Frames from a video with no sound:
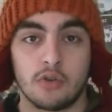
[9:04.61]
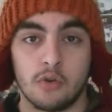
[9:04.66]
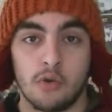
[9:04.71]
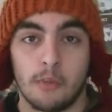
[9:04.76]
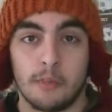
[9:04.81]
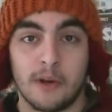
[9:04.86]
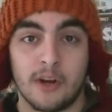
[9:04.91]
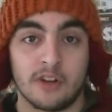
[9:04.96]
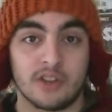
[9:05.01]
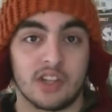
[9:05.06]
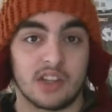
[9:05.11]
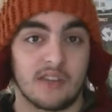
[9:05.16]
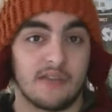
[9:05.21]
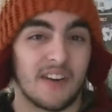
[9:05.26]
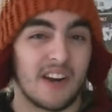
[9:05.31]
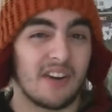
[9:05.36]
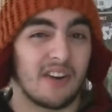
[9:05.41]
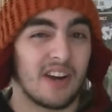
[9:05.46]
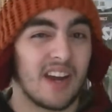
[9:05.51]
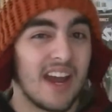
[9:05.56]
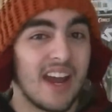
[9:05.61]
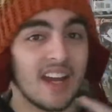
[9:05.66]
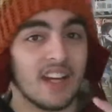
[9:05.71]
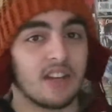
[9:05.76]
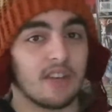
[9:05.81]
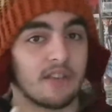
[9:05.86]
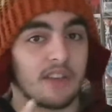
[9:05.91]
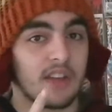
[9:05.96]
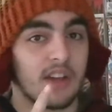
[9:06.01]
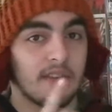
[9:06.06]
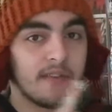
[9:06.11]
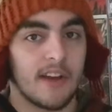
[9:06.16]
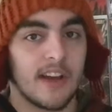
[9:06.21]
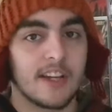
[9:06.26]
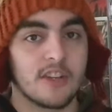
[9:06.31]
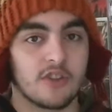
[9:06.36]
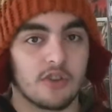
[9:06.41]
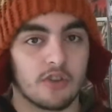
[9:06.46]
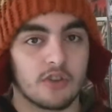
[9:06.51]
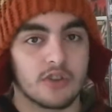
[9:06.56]
who appears at the very end of the
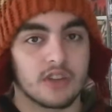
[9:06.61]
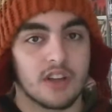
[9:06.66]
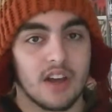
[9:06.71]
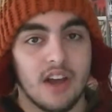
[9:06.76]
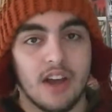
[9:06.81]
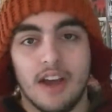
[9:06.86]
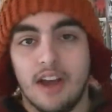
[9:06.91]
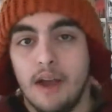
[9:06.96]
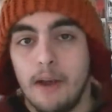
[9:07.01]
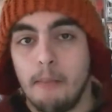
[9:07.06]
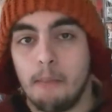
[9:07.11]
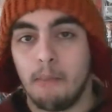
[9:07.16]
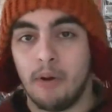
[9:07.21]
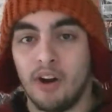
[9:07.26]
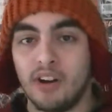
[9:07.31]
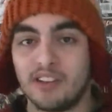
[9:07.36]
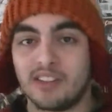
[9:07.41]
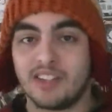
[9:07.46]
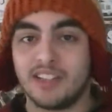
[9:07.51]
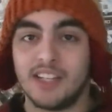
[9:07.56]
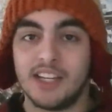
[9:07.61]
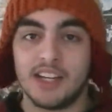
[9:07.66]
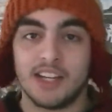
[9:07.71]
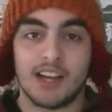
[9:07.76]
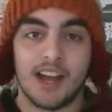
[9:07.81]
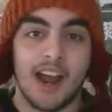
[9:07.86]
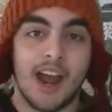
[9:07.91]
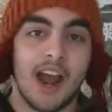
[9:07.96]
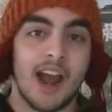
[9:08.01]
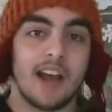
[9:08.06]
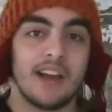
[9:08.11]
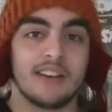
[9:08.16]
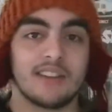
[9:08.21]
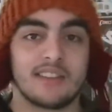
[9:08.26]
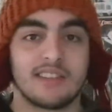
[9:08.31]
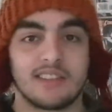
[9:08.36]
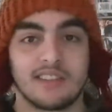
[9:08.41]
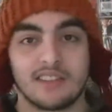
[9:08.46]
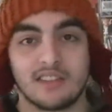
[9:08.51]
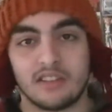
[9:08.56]
Avengers. But seeing
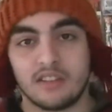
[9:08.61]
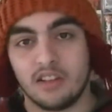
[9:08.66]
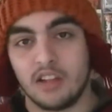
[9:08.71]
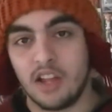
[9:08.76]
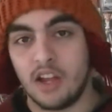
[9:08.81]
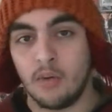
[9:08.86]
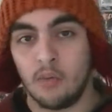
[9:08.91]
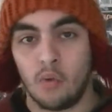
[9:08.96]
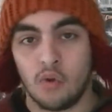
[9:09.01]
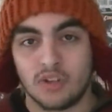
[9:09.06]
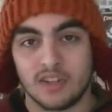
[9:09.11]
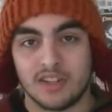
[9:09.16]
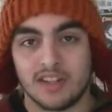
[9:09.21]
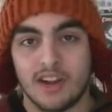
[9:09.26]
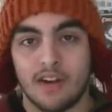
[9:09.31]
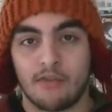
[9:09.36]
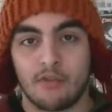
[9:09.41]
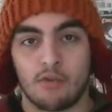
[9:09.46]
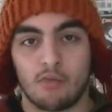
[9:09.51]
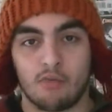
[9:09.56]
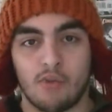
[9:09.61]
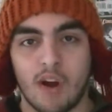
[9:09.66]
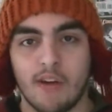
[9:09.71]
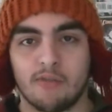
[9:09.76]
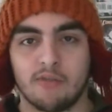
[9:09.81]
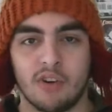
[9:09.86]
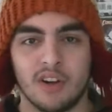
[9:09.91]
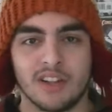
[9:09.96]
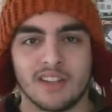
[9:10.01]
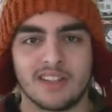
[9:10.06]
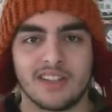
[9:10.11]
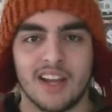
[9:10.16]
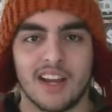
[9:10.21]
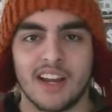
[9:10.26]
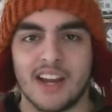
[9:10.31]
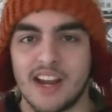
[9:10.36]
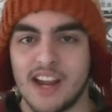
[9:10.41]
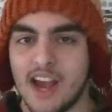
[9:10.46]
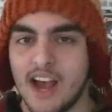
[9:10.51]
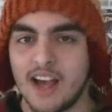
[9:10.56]
as it was never referenced that
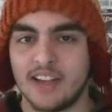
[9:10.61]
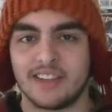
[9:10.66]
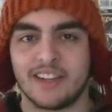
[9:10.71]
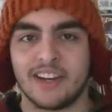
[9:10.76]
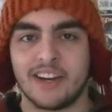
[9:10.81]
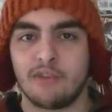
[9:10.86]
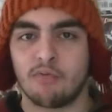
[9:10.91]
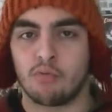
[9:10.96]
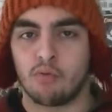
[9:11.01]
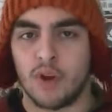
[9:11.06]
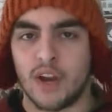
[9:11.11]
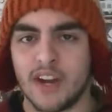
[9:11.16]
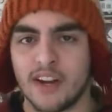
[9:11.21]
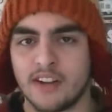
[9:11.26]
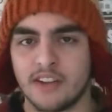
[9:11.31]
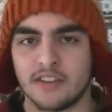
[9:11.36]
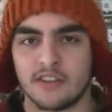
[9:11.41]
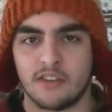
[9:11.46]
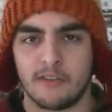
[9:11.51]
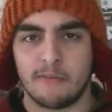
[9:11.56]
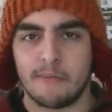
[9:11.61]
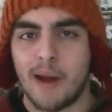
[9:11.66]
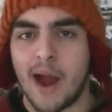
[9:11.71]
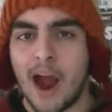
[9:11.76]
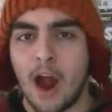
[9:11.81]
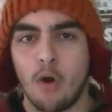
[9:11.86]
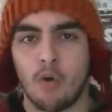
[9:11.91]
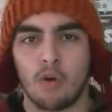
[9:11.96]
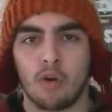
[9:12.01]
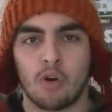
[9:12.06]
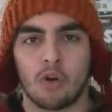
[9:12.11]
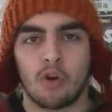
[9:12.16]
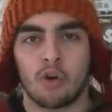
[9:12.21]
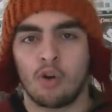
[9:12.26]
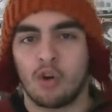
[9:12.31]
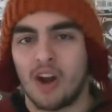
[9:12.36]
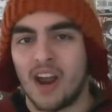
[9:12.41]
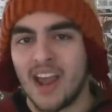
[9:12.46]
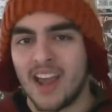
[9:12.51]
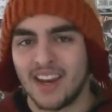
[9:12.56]
he has any rings of power
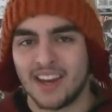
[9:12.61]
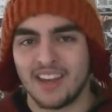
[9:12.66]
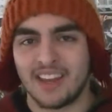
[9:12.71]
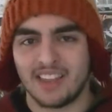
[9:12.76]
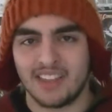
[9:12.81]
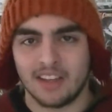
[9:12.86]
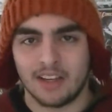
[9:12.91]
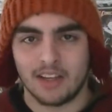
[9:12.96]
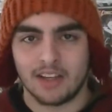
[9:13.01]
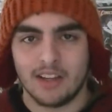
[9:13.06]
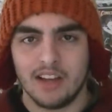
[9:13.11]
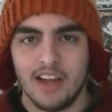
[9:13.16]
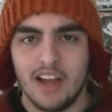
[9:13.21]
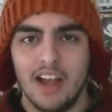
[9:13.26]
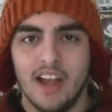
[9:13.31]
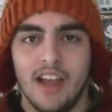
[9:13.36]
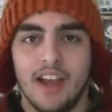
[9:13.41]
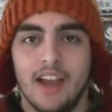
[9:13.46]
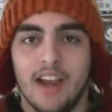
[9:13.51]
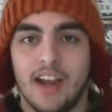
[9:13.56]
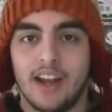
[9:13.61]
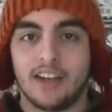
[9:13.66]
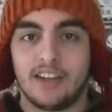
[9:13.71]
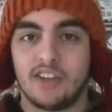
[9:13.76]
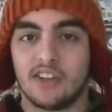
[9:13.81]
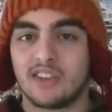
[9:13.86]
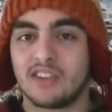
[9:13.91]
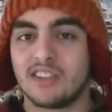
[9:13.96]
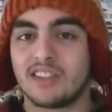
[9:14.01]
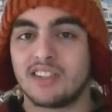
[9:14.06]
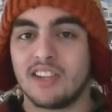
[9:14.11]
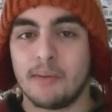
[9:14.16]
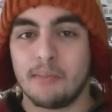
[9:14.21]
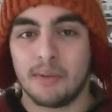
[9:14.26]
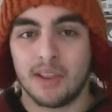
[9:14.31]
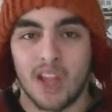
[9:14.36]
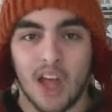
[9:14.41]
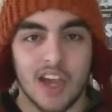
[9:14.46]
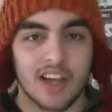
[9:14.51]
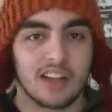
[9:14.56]
or anything, it doesn't seem
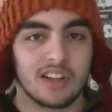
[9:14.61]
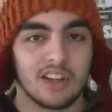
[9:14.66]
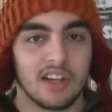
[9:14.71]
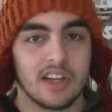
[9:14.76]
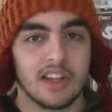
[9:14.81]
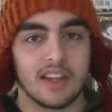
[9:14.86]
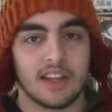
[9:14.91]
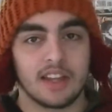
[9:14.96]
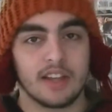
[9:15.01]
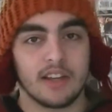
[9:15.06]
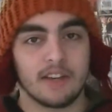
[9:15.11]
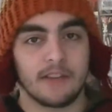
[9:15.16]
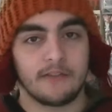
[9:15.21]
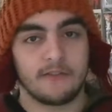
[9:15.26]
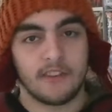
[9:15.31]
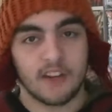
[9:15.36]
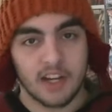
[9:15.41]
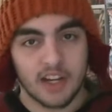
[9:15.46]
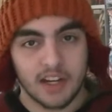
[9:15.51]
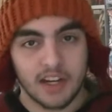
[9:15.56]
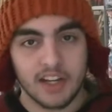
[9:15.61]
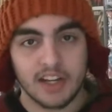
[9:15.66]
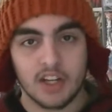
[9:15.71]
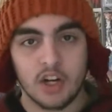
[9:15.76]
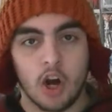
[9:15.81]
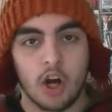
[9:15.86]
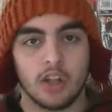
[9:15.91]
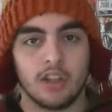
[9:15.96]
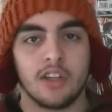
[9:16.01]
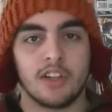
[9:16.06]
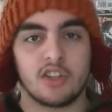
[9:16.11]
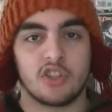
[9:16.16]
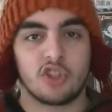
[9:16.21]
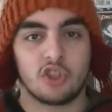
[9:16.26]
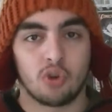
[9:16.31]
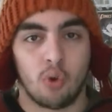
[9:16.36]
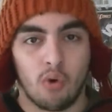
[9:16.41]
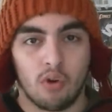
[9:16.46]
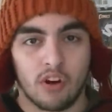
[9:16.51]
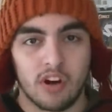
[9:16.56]
likely that the Infinity Gauntlet
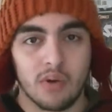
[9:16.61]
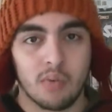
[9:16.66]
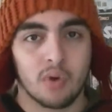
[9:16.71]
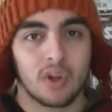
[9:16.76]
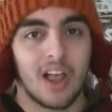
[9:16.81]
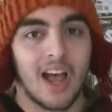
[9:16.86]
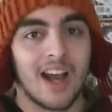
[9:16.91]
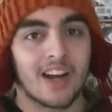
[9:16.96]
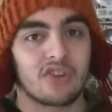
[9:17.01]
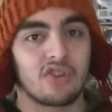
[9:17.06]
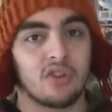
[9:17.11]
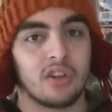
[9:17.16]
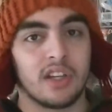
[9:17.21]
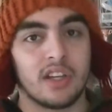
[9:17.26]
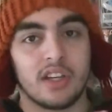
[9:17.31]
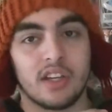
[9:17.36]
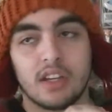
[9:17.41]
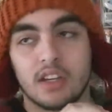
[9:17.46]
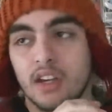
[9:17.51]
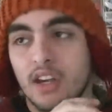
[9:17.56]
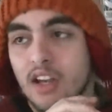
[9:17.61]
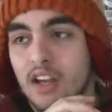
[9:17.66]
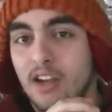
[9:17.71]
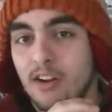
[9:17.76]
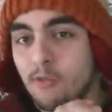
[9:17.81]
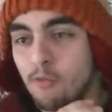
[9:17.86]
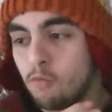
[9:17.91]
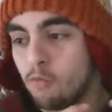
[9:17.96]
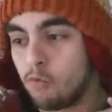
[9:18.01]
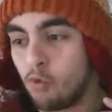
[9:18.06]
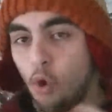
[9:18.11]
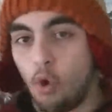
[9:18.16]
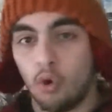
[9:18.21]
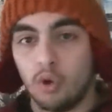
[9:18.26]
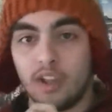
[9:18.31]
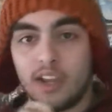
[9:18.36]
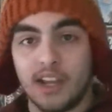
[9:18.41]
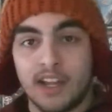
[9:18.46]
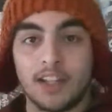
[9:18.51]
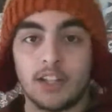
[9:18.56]
story will actually
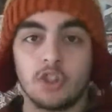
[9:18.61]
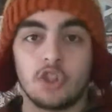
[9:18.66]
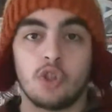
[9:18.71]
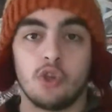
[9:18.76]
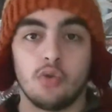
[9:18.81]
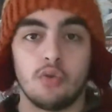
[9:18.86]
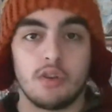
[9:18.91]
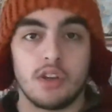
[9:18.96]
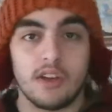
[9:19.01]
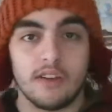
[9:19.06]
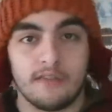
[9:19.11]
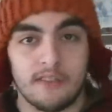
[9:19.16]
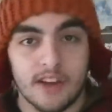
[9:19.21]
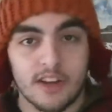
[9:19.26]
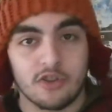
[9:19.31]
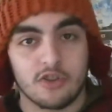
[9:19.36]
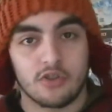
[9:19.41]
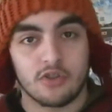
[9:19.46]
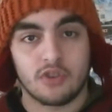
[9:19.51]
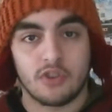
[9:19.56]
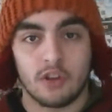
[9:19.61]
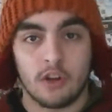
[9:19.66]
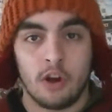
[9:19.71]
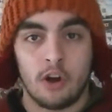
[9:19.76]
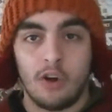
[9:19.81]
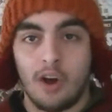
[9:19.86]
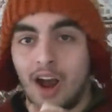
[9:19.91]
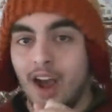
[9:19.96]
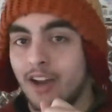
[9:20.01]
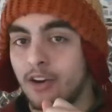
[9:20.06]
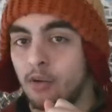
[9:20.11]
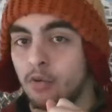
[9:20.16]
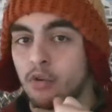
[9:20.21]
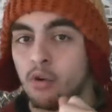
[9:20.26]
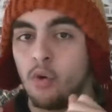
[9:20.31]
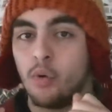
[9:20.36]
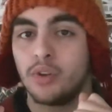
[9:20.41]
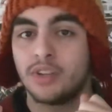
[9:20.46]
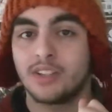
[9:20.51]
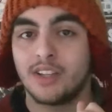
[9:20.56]
roll into the Avengers, I don't
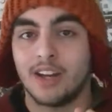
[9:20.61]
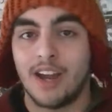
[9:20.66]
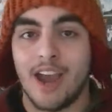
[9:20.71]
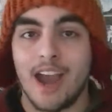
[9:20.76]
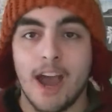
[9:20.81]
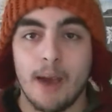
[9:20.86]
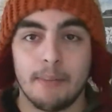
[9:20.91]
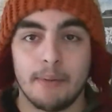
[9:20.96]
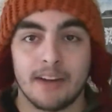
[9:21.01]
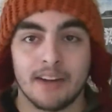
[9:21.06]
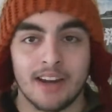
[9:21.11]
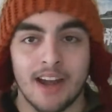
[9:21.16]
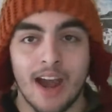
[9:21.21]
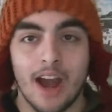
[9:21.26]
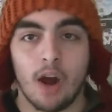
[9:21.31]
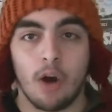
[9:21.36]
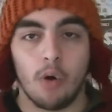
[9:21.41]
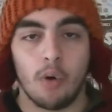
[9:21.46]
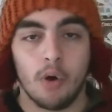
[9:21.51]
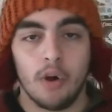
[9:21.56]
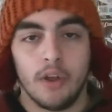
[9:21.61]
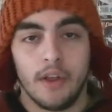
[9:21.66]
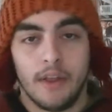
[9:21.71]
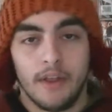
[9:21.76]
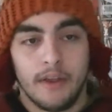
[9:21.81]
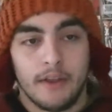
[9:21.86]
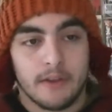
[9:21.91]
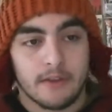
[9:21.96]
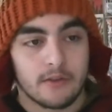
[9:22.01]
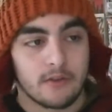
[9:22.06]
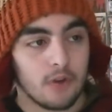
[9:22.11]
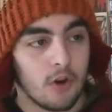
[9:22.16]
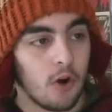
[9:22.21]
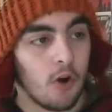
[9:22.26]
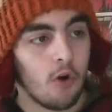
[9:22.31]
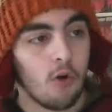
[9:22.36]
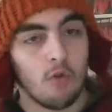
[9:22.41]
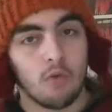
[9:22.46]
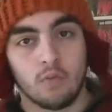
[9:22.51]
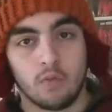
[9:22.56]
know what's going to happen now,
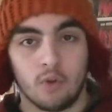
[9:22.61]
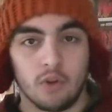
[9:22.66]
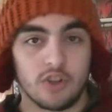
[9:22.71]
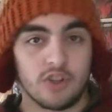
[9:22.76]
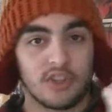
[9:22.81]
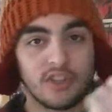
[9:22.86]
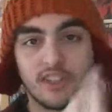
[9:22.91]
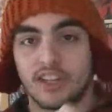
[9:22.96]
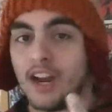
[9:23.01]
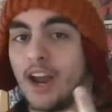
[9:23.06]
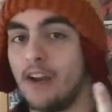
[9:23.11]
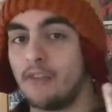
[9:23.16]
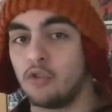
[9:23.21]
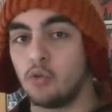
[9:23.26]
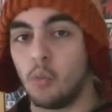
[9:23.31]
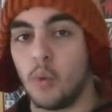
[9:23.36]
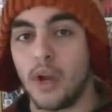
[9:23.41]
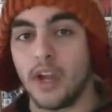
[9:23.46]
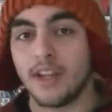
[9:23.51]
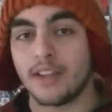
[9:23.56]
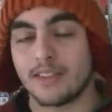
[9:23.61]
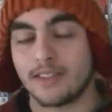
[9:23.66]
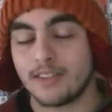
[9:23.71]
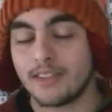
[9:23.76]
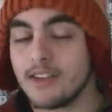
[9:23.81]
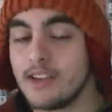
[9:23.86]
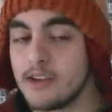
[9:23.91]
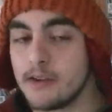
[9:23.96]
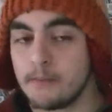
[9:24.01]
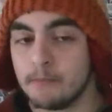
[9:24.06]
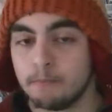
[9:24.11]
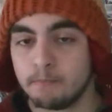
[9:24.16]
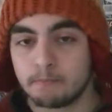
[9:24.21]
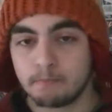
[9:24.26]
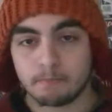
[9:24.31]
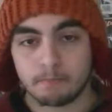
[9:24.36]
so we're just going to have to wait and see.